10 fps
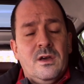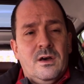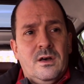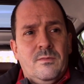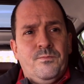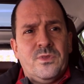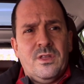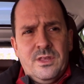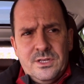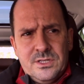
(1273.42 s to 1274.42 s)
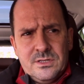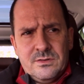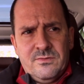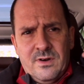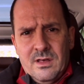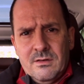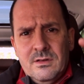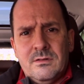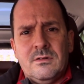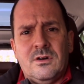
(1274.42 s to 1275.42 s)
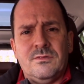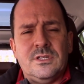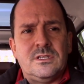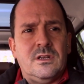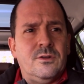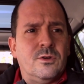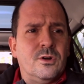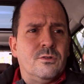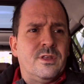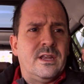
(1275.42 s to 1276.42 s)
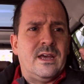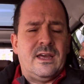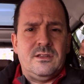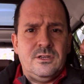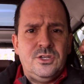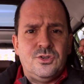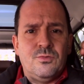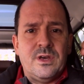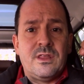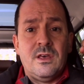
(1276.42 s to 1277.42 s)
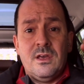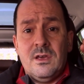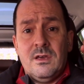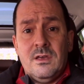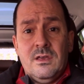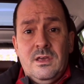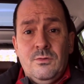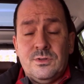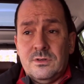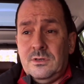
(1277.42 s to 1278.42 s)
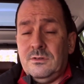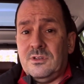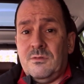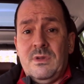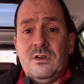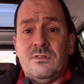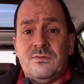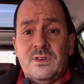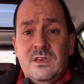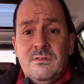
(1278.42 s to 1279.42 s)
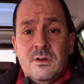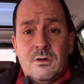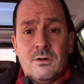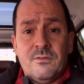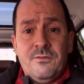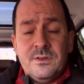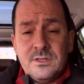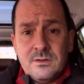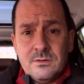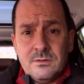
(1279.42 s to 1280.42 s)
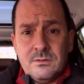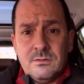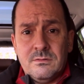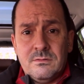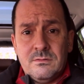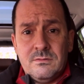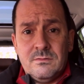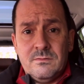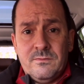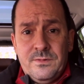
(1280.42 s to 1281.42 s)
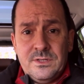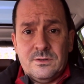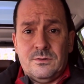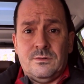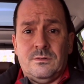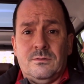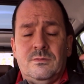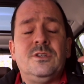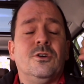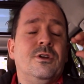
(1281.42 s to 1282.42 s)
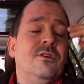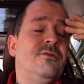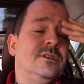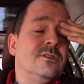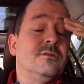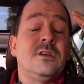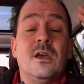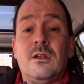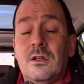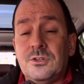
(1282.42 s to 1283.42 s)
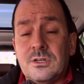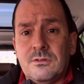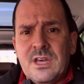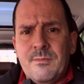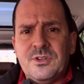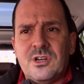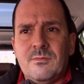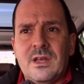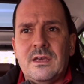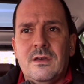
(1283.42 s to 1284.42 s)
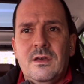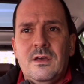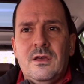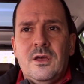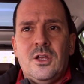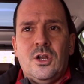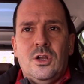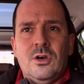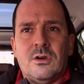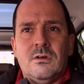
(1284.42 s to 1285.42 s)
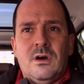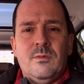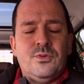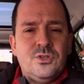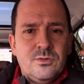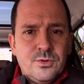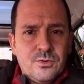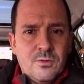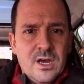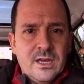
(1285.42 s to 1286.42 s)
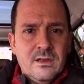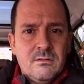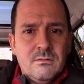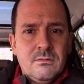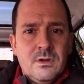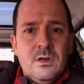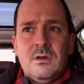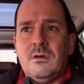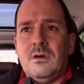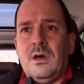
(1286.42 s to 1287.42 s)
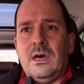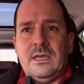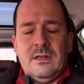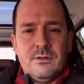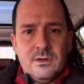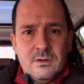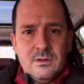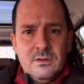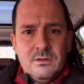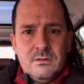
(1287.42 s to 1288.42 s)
Um, this father of this little girl that I had the issue with, he was accusing me of giving her physical, physical, uh, sorry, not physical, psychological damage. And I'm like, Look, I pushed the book away. I yelled at her.